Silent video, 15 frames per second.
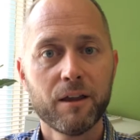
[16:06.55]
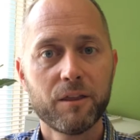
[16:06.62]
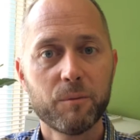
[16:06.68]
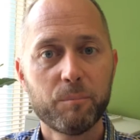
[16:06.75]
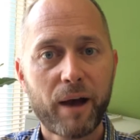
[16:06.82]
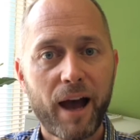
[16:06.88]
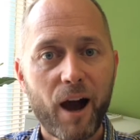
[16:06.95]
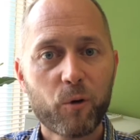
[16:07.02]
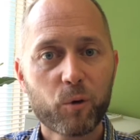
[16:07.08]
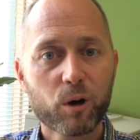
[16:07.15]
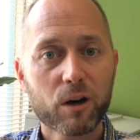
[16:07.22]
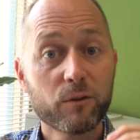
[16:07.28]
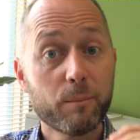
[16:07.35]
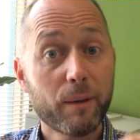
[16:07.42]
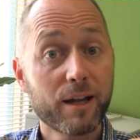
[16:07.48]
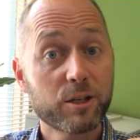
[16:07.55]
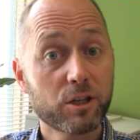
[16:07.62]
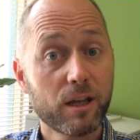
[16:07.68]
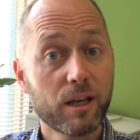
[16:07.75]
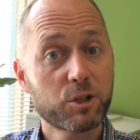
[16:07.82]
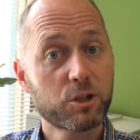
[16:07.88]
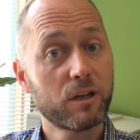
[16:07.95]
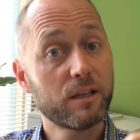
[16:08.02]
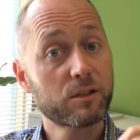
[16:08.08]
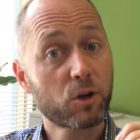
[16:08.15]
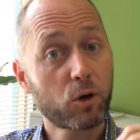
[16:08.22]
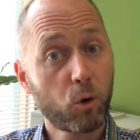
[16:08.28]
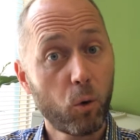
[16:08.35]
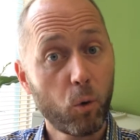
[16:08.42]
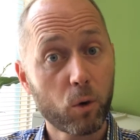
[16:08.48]
The power of imagination is
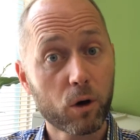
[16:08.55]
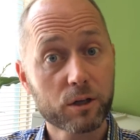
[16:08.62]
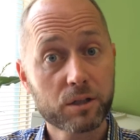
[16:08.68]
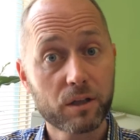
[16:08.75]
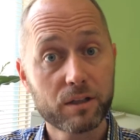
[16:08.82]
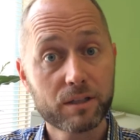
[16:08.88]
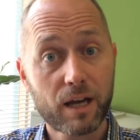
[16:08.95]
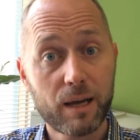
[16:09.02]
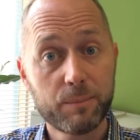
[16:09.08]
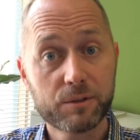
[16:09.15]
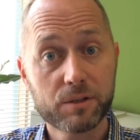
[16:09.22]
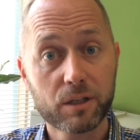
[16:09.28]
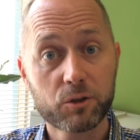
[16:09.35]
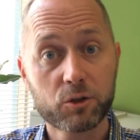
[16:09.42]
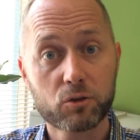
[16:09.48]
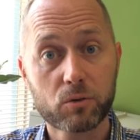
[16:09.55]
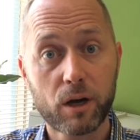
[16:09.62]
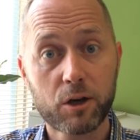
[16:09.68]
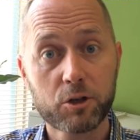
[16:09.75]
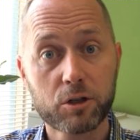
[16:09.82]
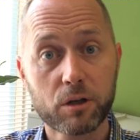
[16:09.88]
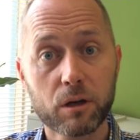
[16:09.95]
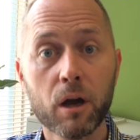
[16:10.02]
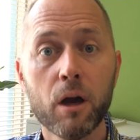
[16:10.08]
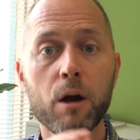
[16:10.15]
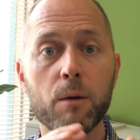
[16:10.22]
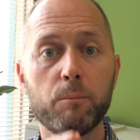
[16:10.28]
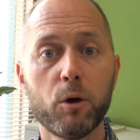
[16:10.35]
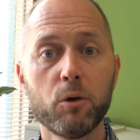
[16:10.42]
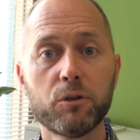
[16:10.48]
core to the type 6 structure,
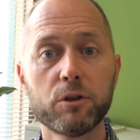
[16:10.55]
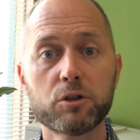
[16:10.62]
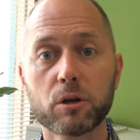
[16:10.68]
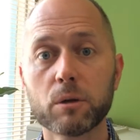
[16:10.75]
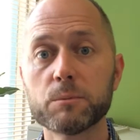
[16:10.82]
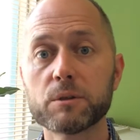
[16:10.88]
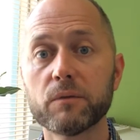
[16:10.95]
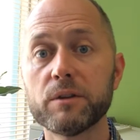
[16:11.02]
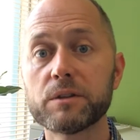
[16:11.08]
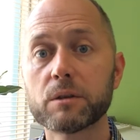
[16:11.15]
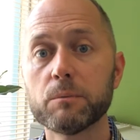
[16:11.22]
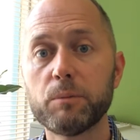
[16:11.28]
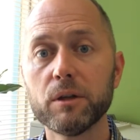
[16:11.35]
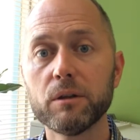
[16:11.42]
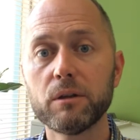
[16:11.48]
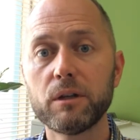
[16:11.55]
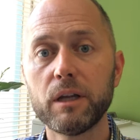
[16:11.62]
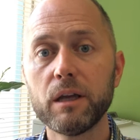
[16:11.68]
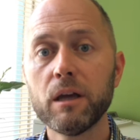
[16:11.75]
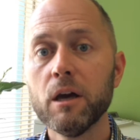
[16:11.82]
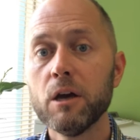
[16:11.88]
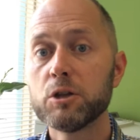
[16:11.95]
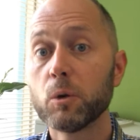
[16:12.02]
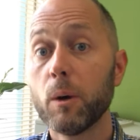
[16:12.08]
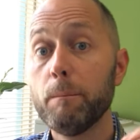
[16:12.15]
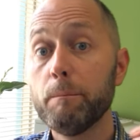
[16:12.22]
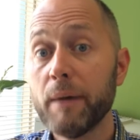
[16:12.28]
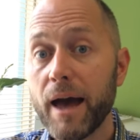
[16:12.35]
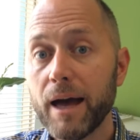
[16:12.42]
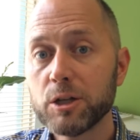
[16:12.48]
both in terms of its ability to
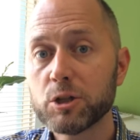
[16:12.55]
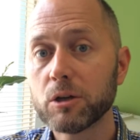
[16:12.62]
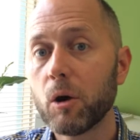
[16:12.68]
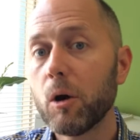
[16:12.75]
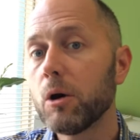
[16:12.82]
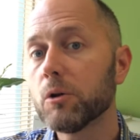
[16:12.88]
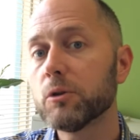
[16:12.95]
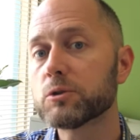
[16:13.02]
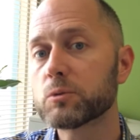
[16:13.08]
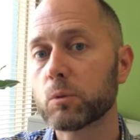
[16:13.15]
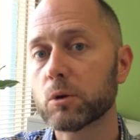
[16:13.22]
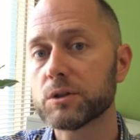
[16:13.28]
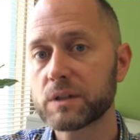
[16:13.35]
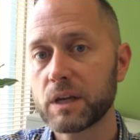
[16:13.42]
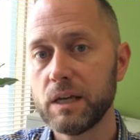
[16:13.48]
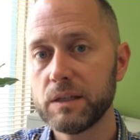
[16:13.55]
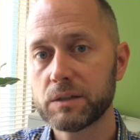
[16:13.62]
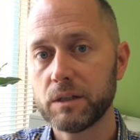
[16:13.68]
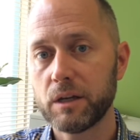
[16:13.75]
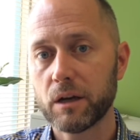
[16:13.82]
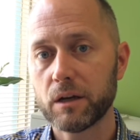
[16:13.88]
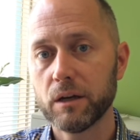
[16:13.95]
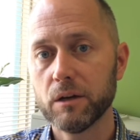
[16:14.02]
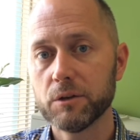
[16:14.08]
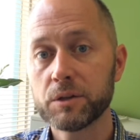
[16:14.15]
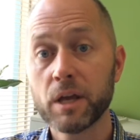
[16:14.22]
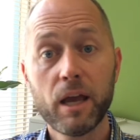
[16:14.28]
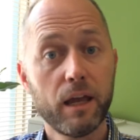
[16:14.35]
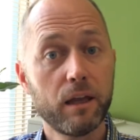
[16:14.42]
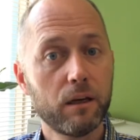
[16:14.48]
imagine all those worst-case scenarios
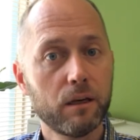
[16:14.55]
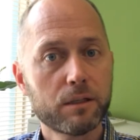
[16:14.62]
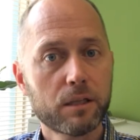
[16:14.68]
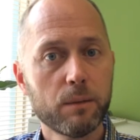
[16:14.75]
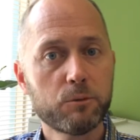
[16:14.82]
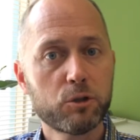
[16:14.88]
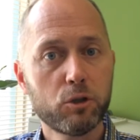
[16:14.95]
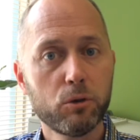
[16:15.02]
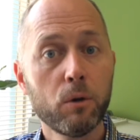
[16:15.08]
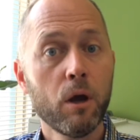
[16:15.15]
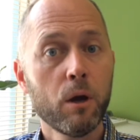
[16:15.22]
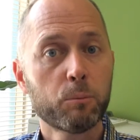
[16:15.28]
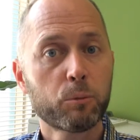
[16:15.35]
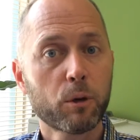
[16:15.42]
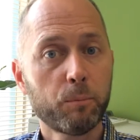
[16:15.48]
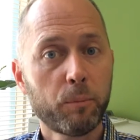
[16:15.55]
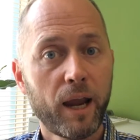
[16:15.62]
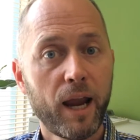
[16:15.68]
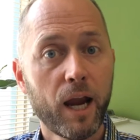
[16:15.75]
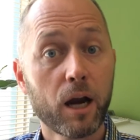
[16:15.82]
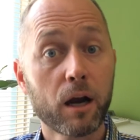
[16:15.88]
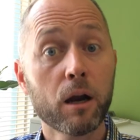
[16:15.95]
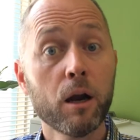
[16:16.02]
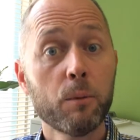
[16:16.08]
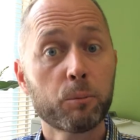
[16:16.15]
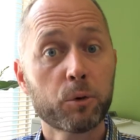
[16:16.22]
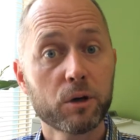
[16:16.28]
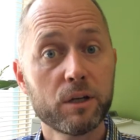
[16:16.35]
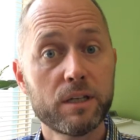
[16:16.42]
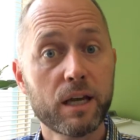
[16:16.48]
in an attempt to prepare,
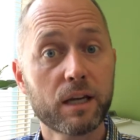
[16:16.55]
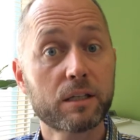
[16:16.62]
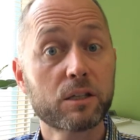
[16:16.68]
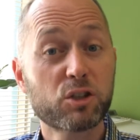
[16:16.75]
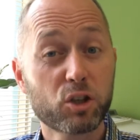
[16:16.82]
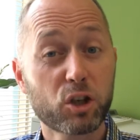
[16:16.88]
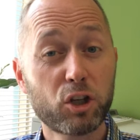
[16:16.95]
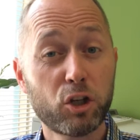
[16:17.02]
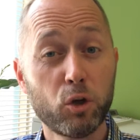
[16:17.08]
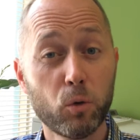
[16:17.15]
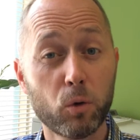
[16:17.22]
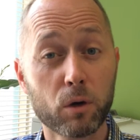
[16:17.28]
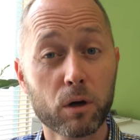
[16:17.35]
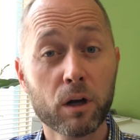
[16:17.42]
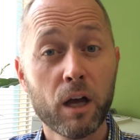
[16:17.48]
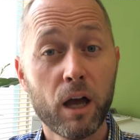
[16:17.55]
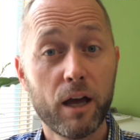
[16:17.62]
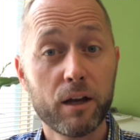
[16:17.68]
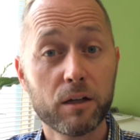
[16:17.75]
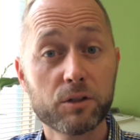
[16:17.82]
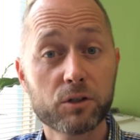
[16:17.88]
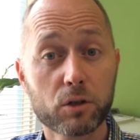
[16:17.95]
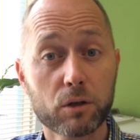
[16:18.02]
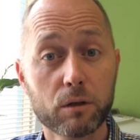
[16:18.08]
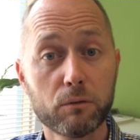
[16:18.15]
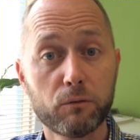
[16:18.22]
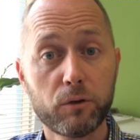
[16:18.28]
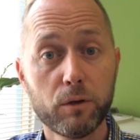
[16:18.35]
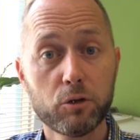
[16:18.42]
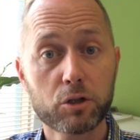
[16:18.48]
predict, secure an uncertain
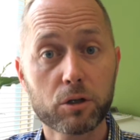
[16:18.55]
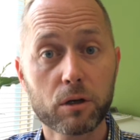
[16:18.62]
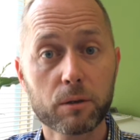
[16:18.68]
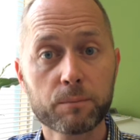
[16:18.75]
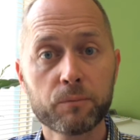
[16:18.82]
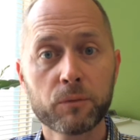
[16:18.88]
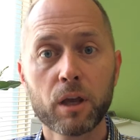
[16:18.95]
future.